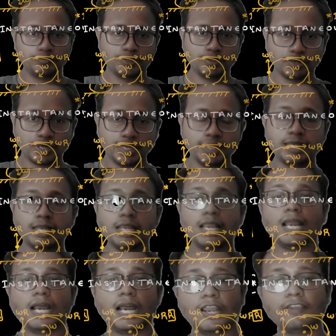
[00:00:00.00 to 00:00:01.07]
Okay,
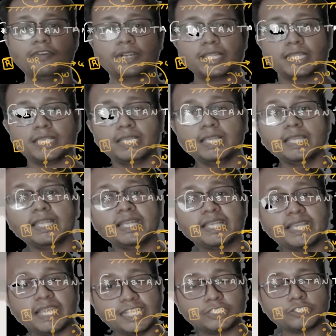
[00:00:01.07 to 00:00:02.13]
however, in
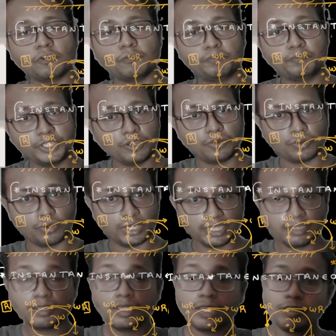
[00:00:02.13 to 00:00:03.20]
case of pure
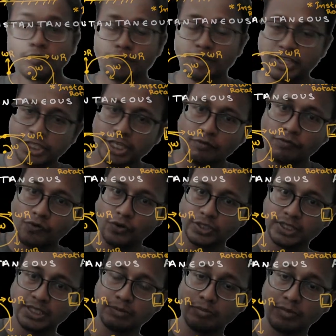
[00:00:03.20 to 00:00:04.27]
rolling, friction force
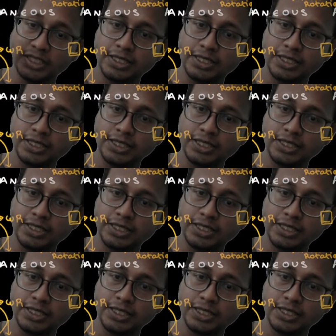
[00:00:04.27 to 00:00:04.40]
is much